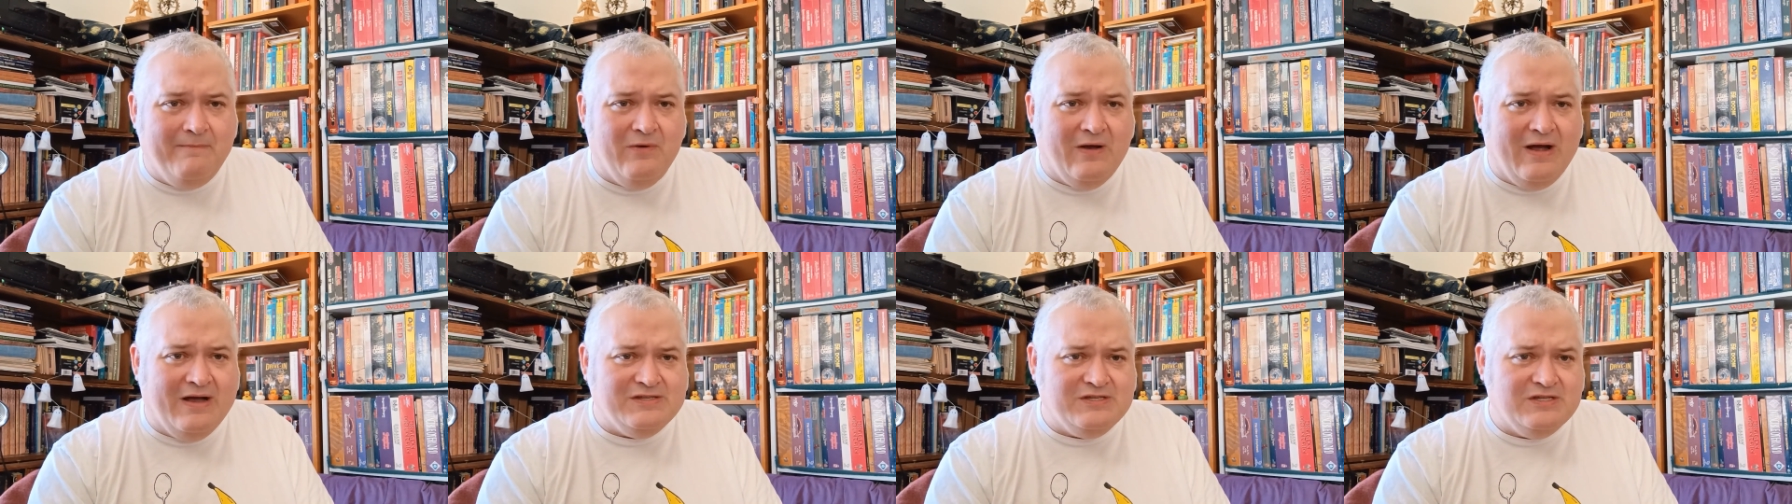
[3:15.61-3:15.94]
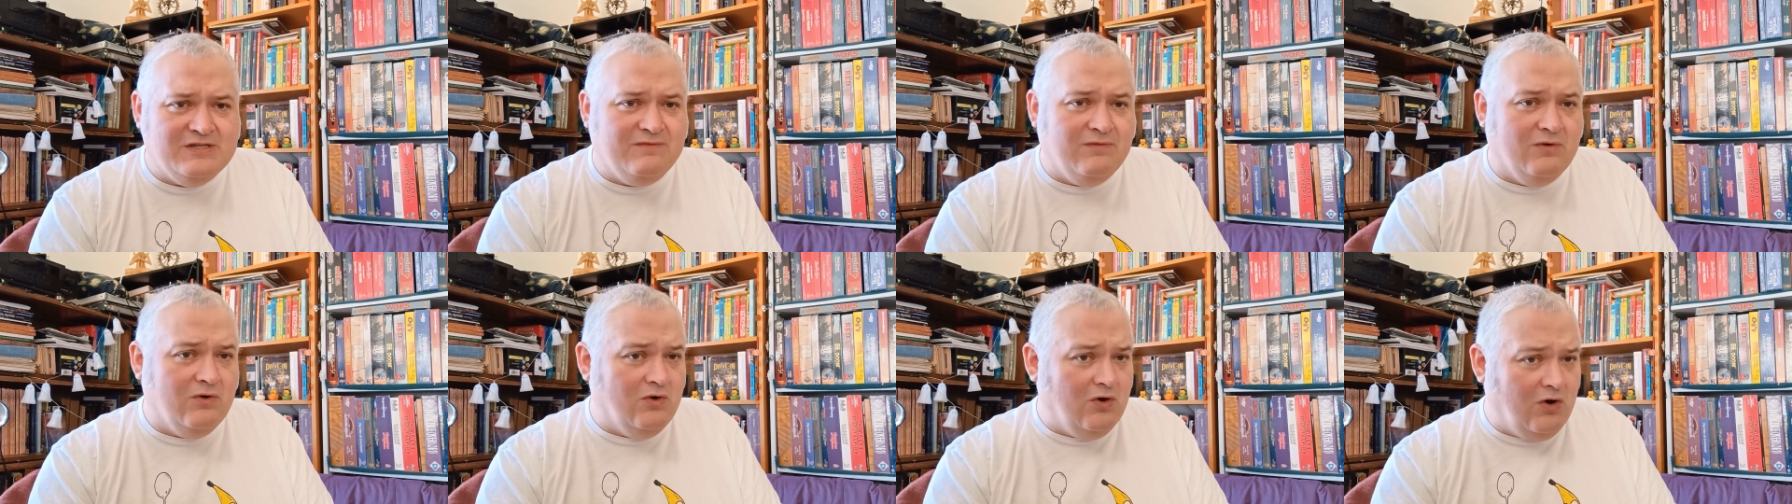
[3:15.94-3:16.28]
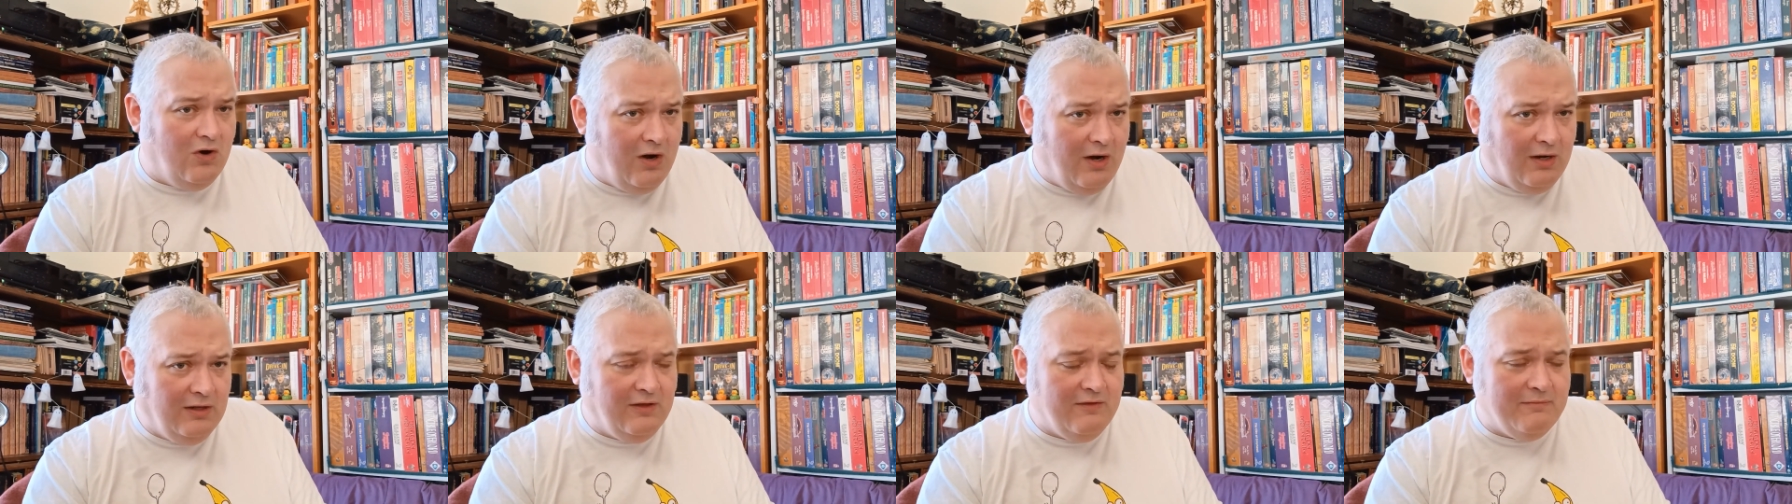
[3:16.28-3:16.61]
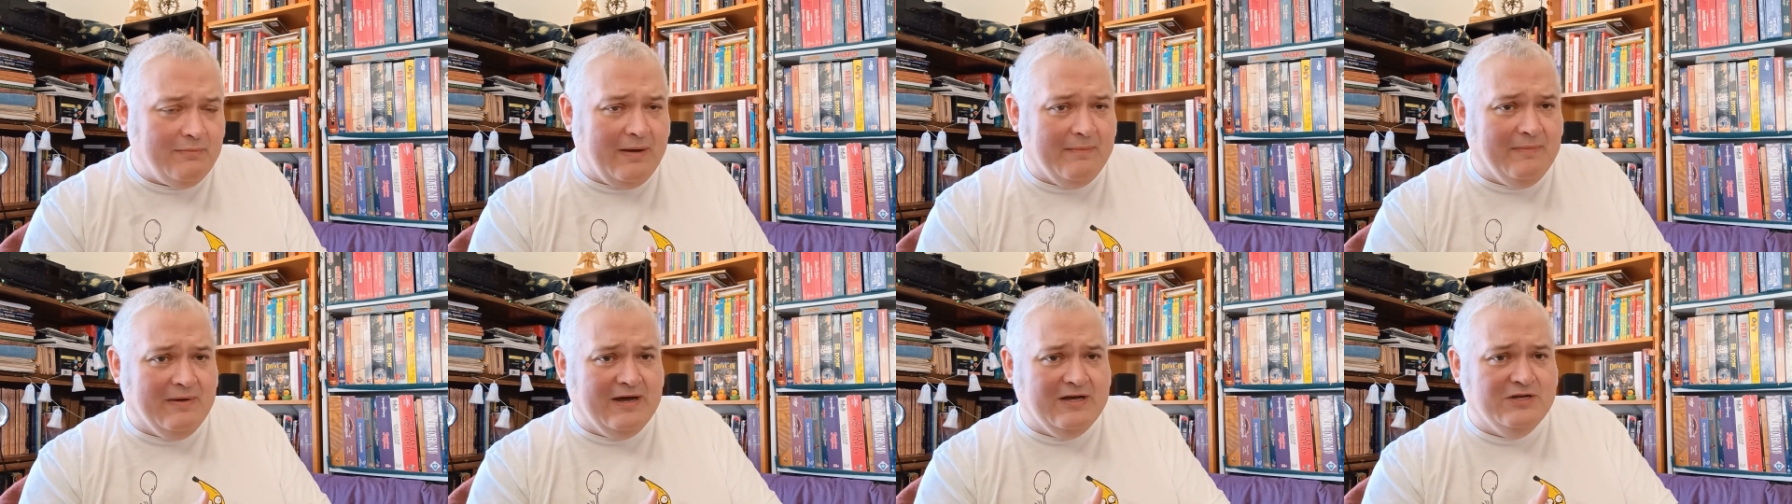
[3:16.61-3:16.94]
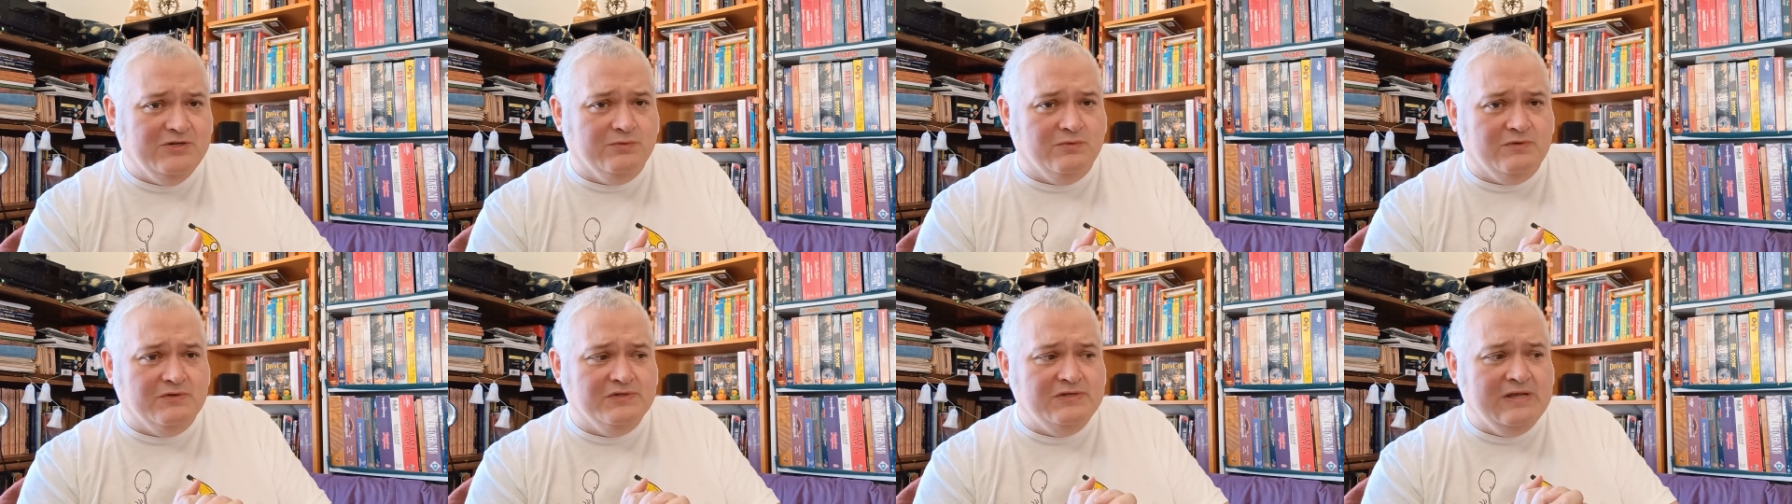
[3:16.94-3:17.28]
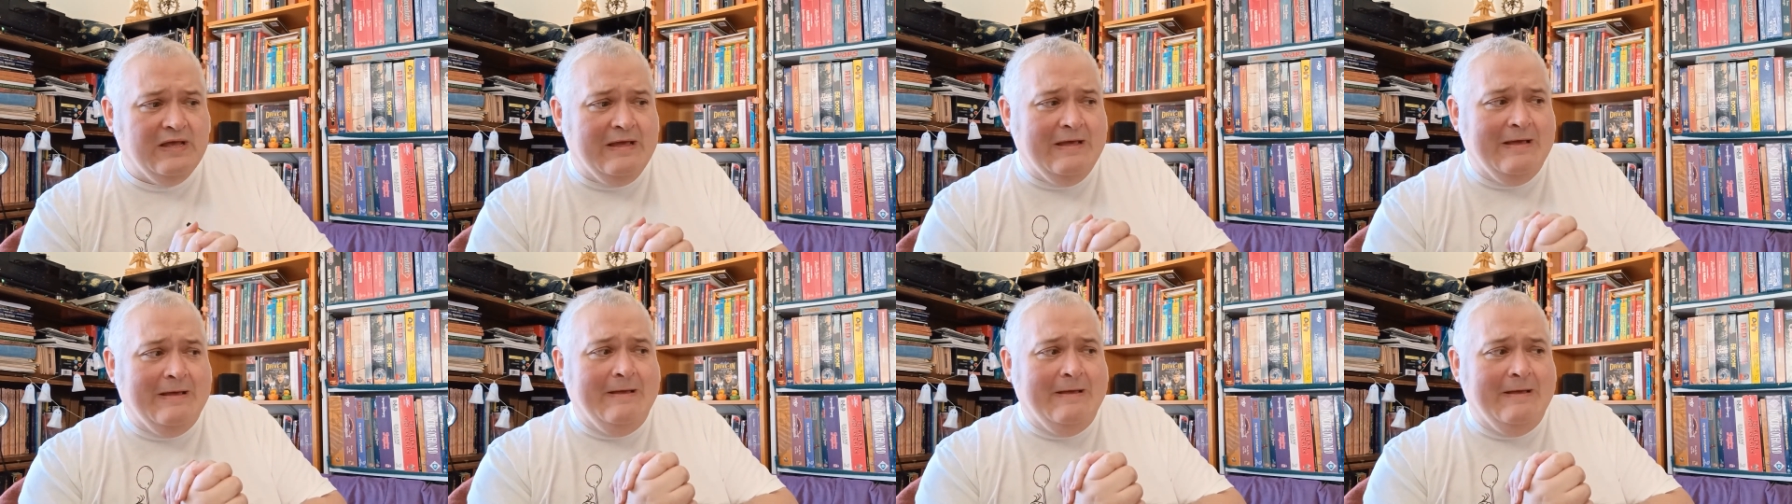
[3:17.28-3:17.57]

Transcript: process for all of my modules.